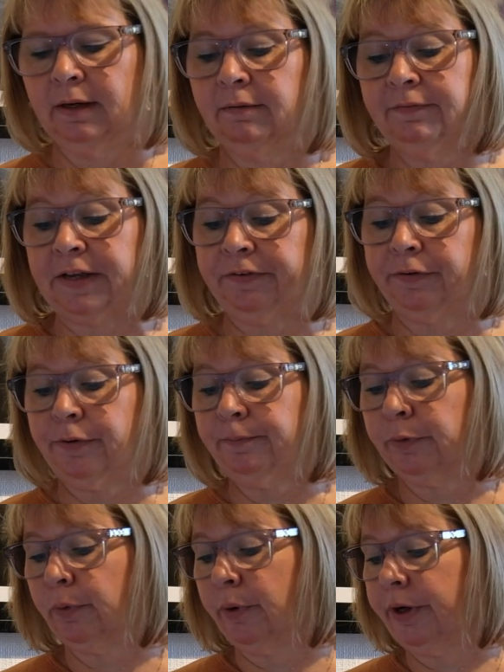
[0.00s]
Vessel,
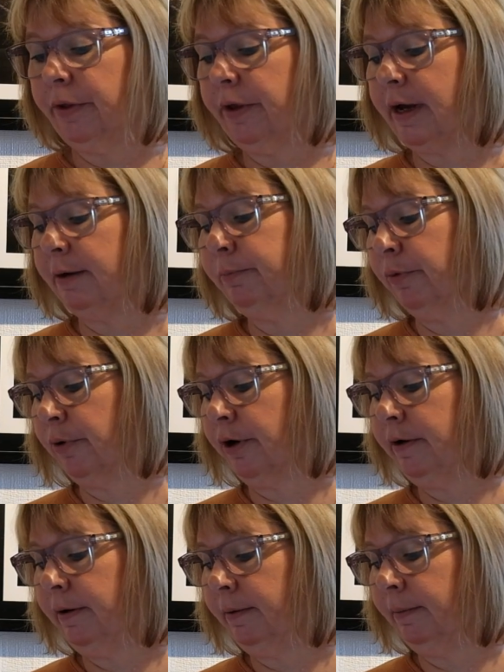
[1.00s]
Oil on
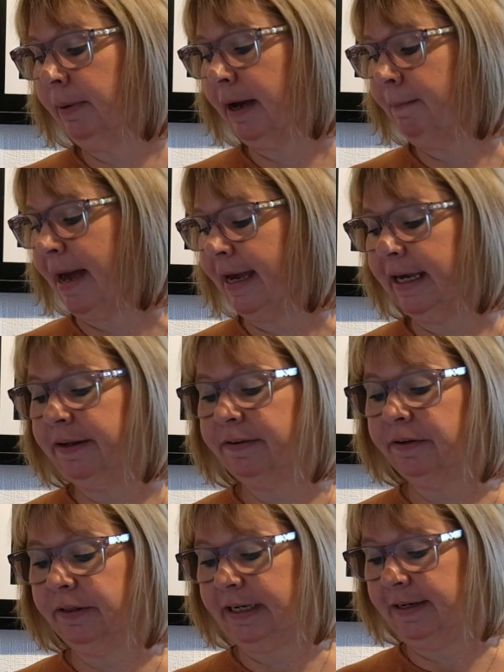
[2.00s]
Board by Maggie
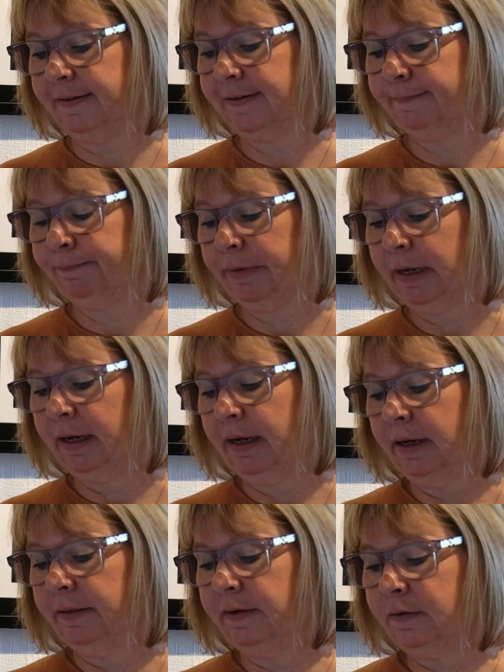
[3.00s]
Scalise.
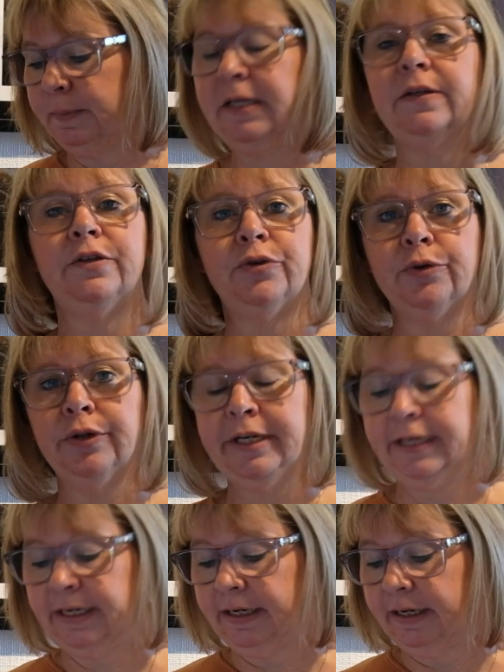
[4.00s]
This piece
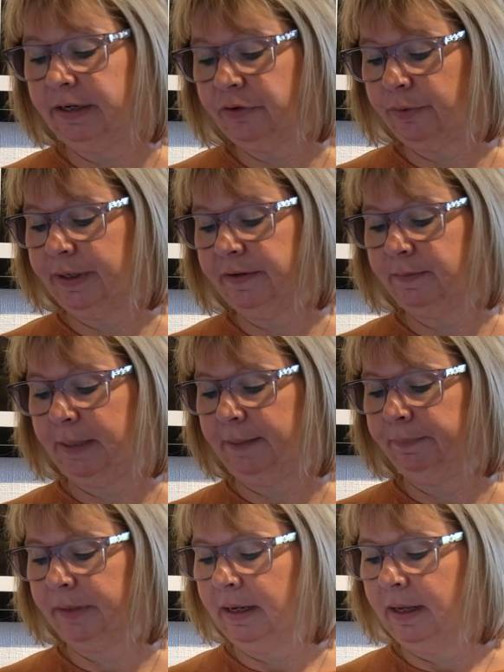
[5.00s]
truly intrigues me.
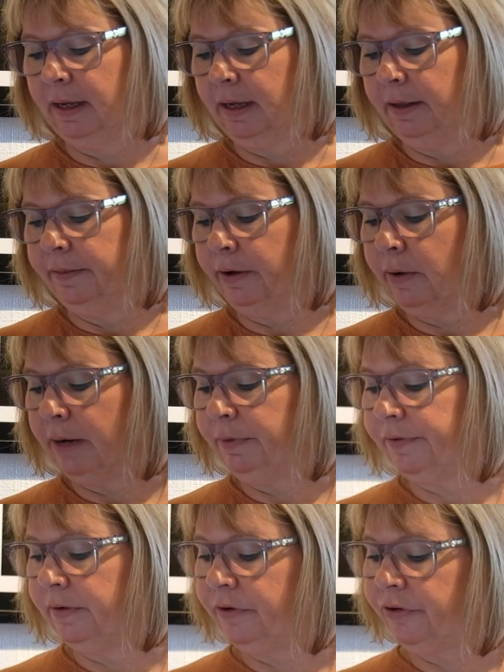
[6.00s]
Though I was
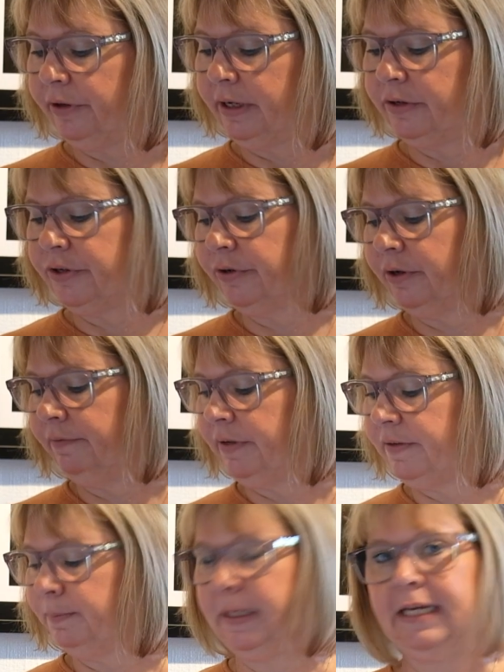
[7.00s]
initially unsure of
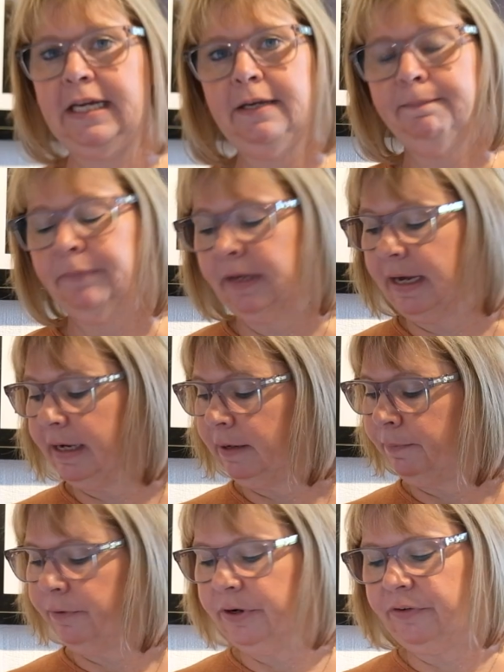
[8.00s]
its meaning, I
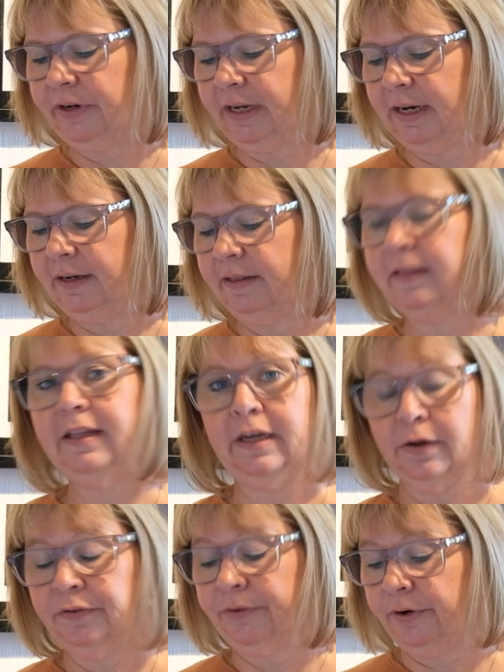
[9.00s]
appreciated the
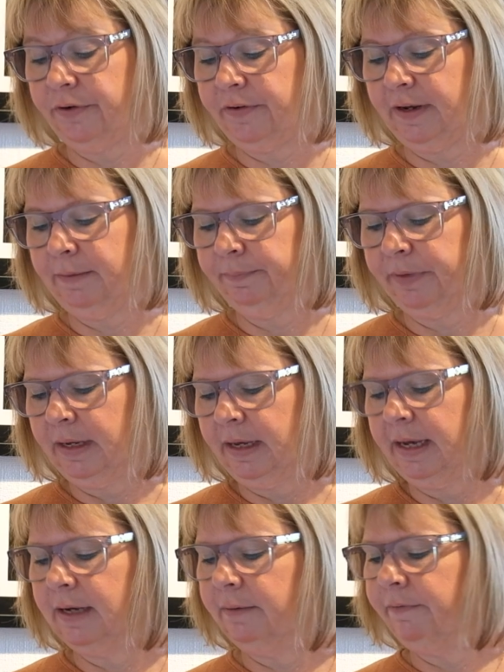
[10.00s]
uncertainty.
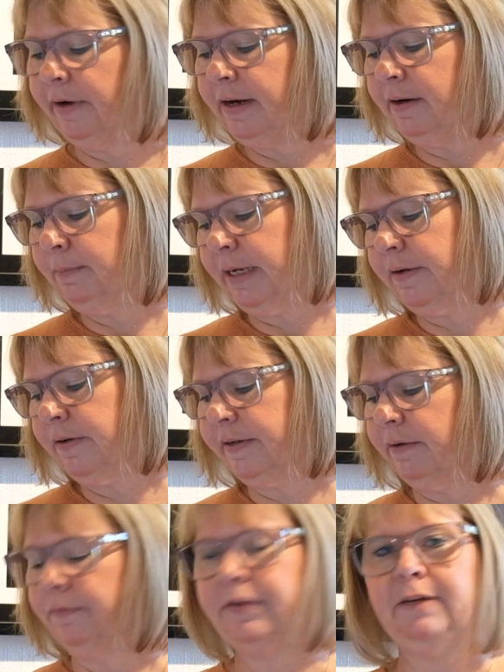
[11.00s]
It invited me to
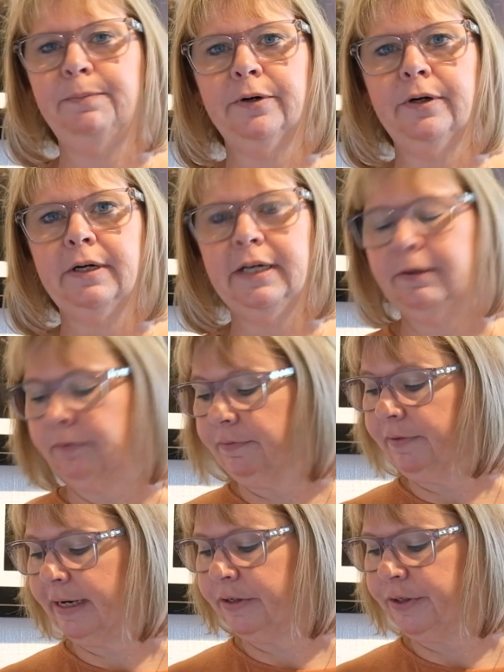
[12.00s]
delve deeper in
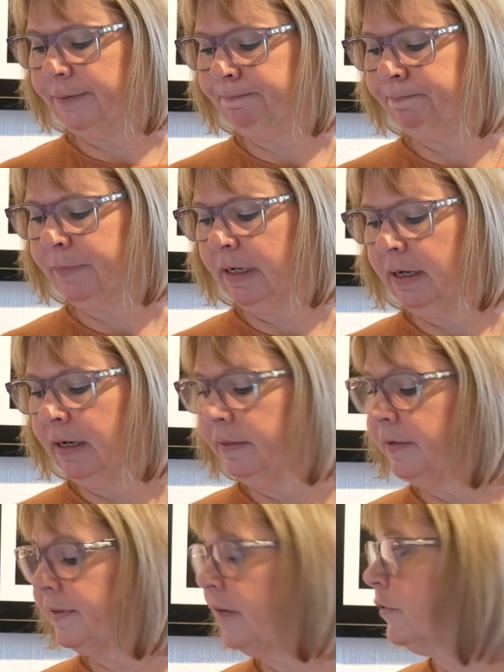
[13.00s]
reflection. The
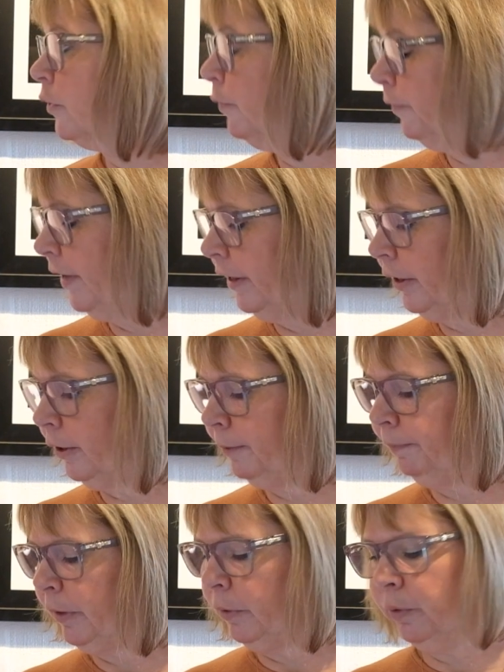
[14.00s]
central figure,
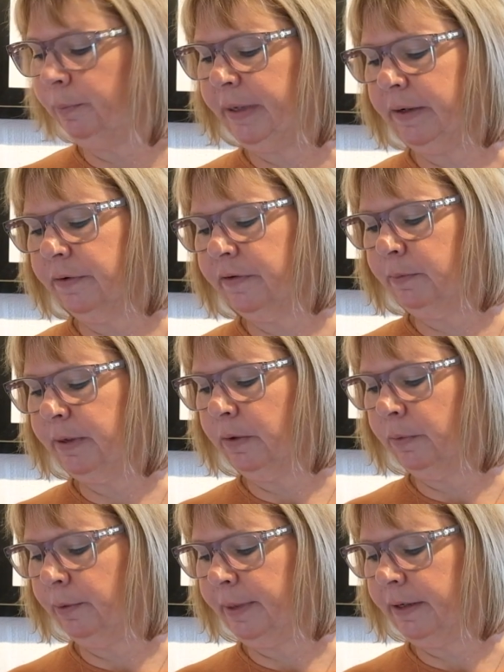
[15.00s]
who appears to be a
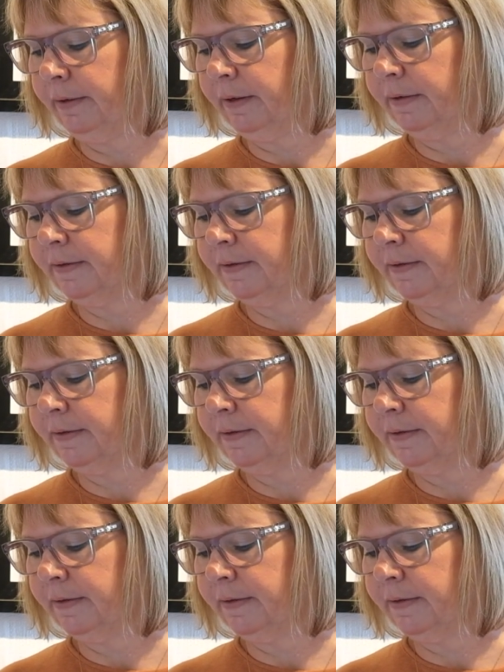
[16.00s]
woman,